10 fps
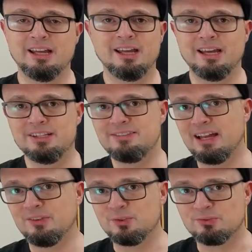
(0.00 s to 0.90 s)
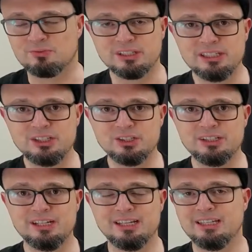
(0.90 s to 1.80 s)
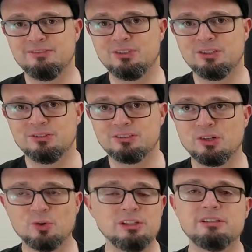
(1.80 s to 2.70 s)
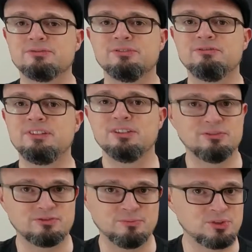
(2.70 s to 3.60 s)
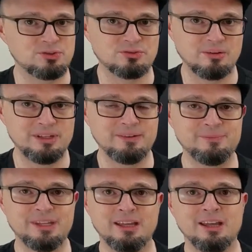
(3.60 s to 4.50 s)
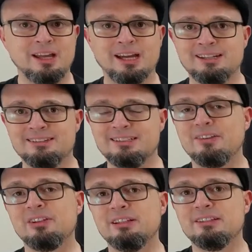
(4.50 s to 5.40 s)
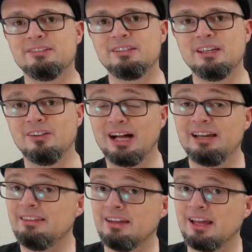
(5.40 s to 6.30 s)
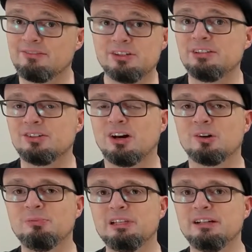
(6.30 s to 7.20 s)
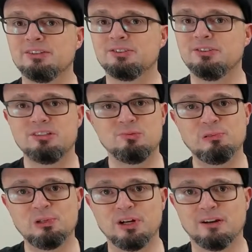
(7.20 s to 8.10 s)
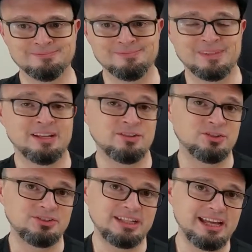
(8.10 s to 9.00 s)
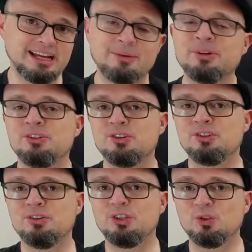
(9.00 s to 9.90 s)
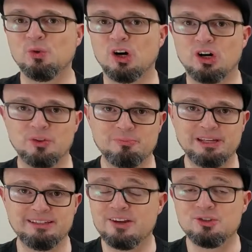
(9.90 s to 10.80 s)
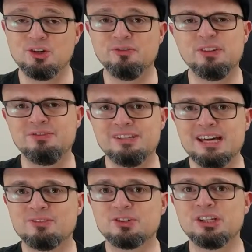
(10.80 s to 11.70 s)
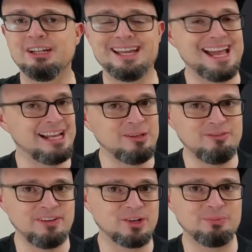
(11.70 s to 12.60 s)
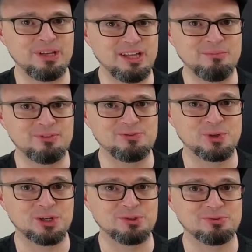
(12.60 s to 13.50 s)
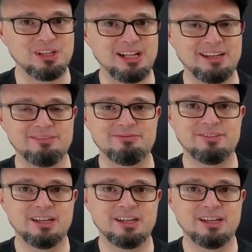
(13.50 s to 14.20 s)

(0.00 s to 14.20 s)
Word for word: It sounds really good. It gives you a totally different feel from strumming, and it's definitely a skill I think every guitar player should explore. So today I'm going to show you all the basics. So if you've never done any finger picking before in your life,